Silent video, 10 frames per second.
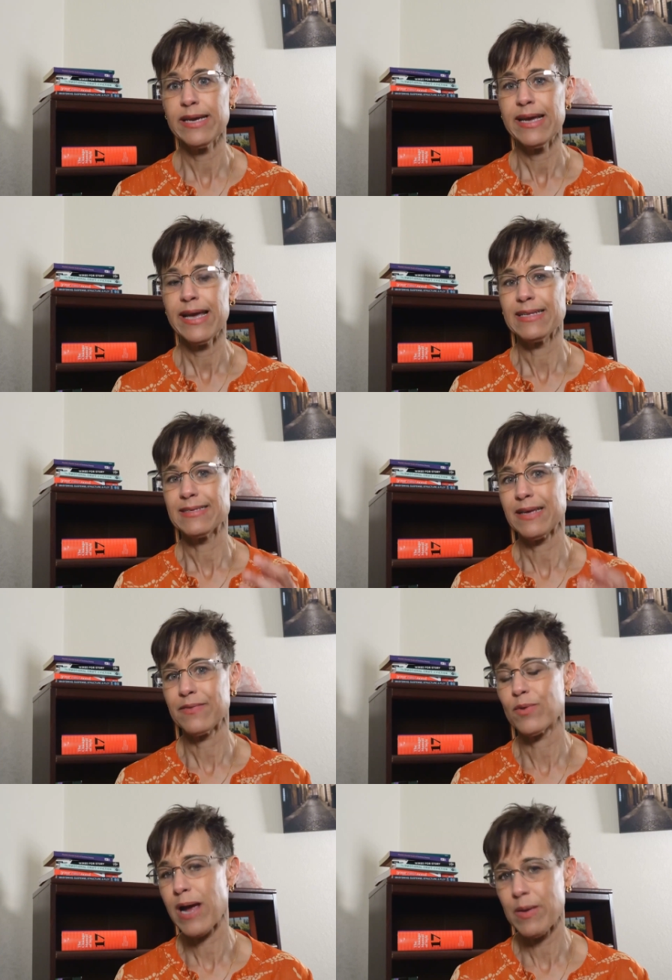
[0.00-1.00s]
and set
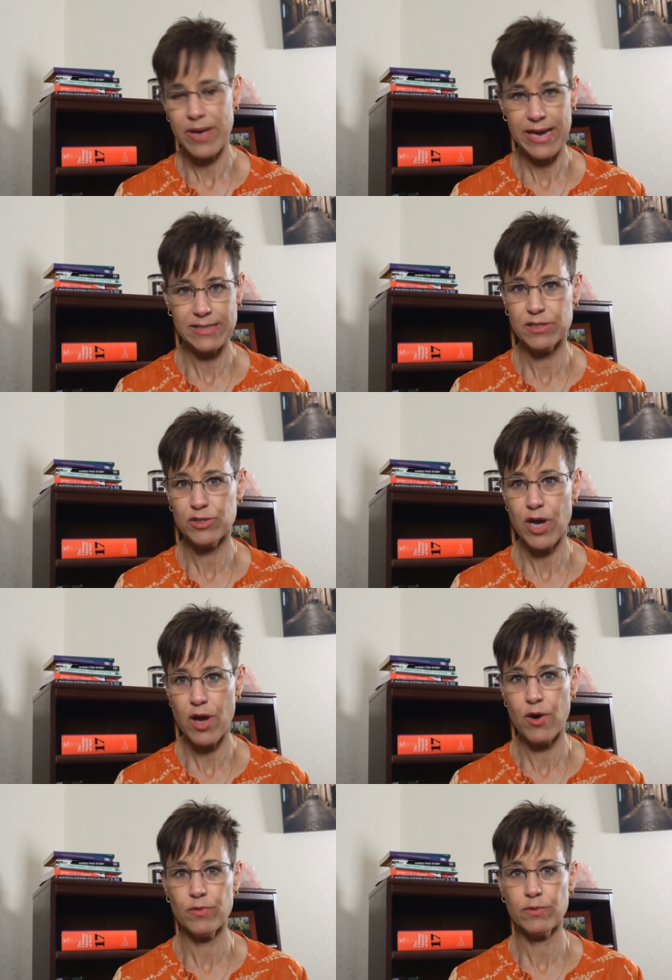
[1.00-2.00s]
the right pace and
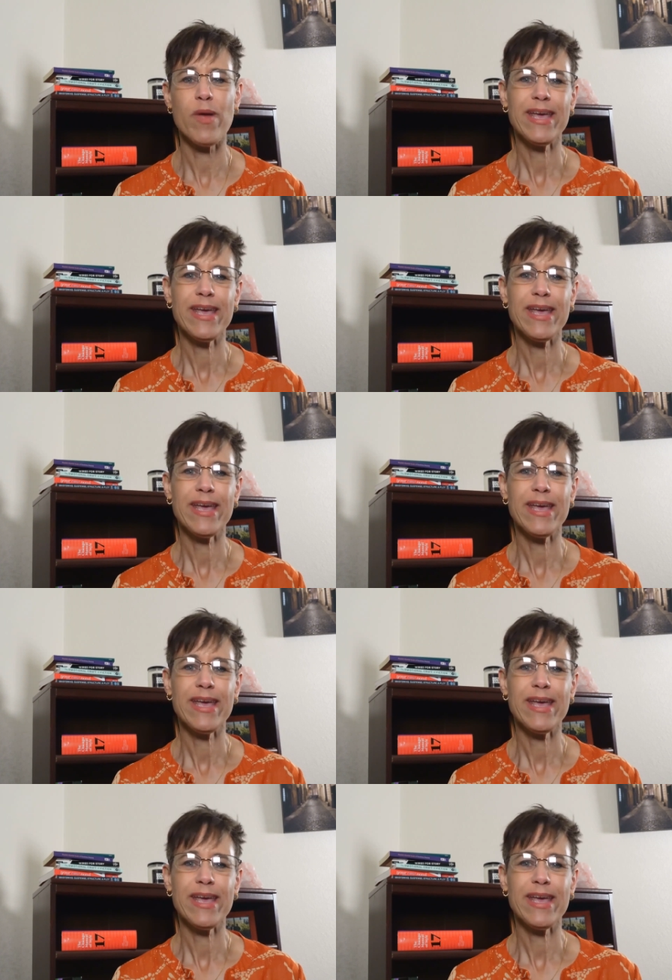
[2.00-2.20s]
tone.